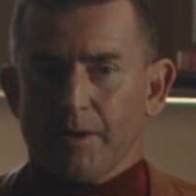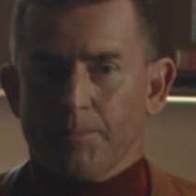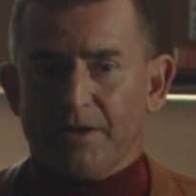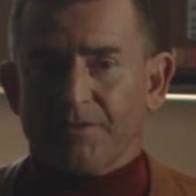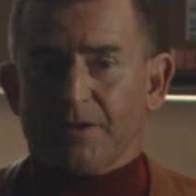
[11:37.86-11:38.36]

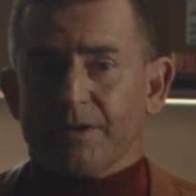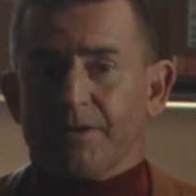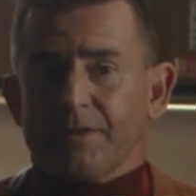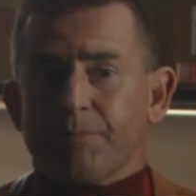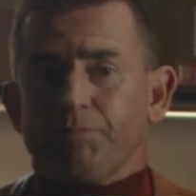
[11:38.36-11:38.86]
Basically,
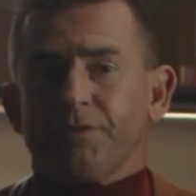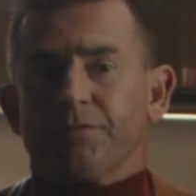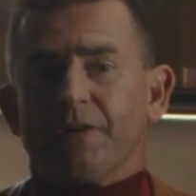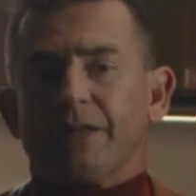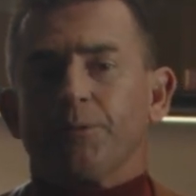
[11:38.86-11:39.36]
net
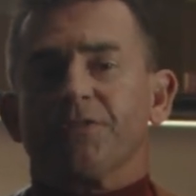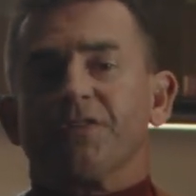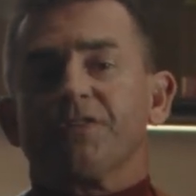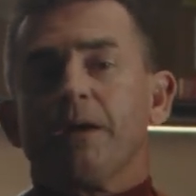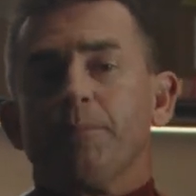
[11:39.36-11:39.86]
present value is
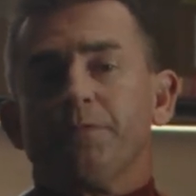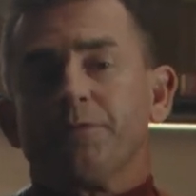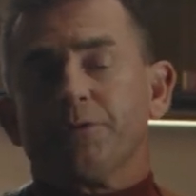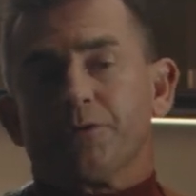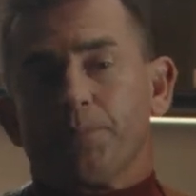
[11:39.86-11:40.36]
the sum of
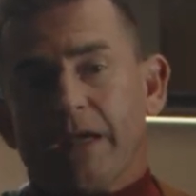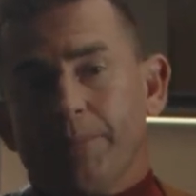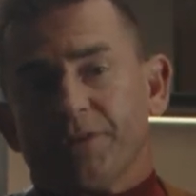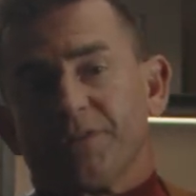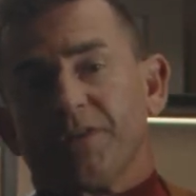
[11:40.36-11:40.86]
future
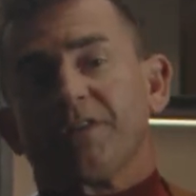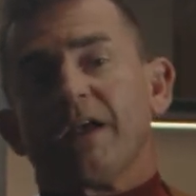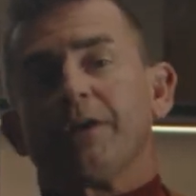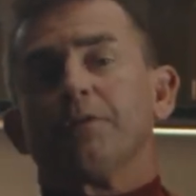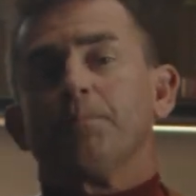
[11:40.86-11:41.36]
payments
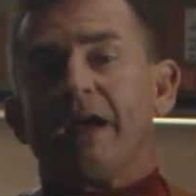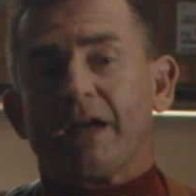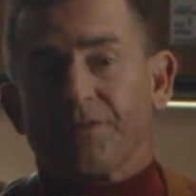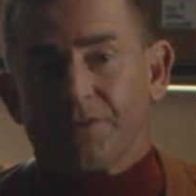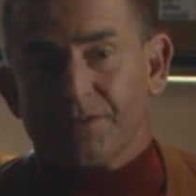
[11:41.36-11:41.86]
discounted
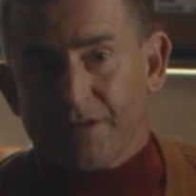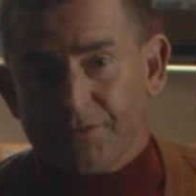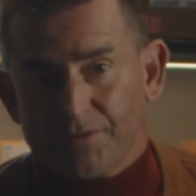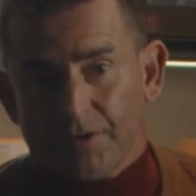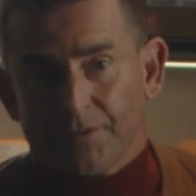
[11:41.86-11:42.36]
back to
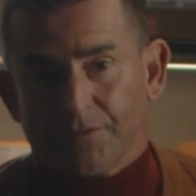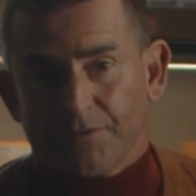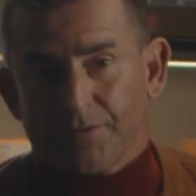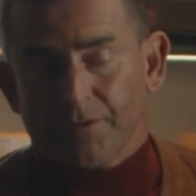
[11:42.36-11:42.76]
today's dollars.